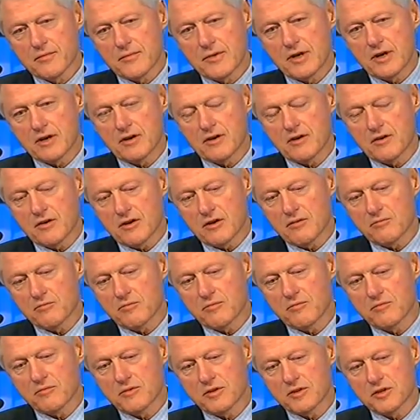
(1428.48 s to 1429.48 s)
there
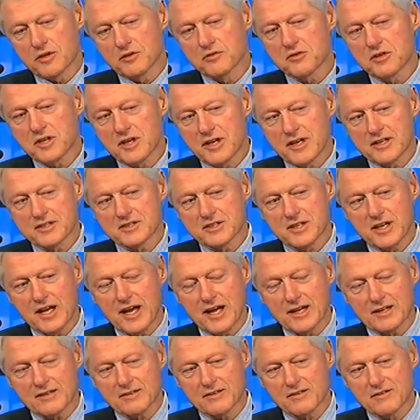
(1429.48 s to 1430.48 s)
are two things
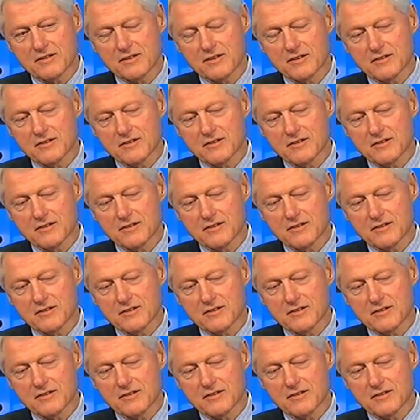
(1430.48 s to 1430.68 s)
that I